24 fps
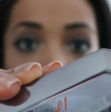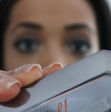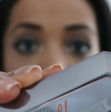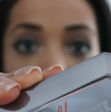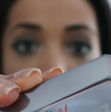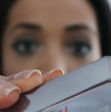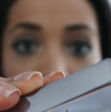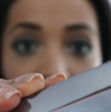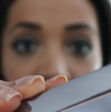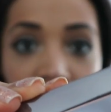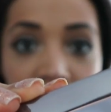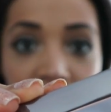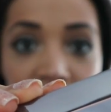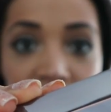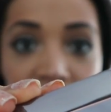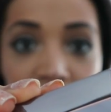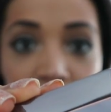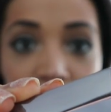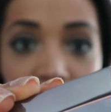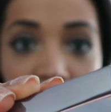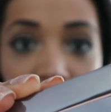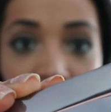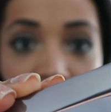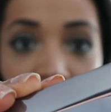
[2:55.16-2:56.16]

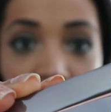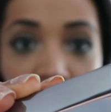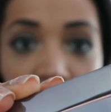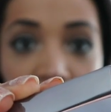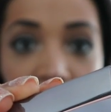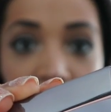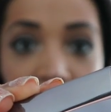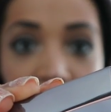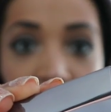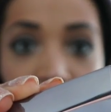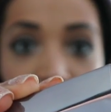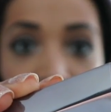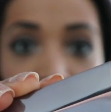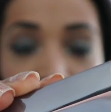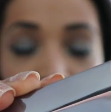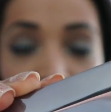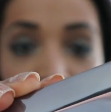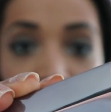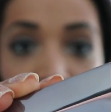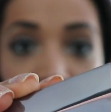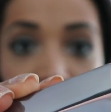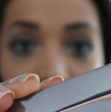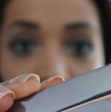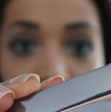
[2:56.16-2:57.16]

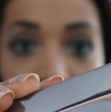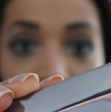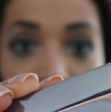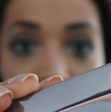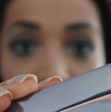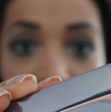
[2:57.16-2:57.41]
(silence)